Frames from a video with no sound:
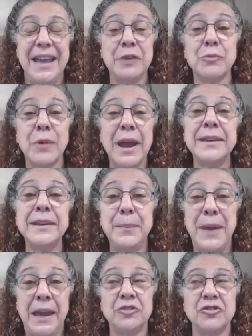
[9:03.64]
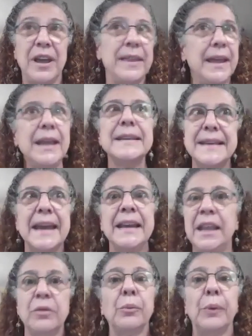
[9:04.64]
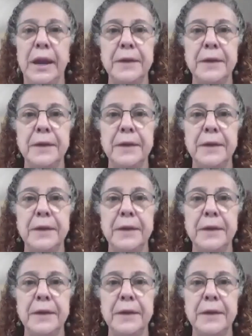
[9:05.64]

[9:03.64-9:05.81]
and read to page, I think it's 83,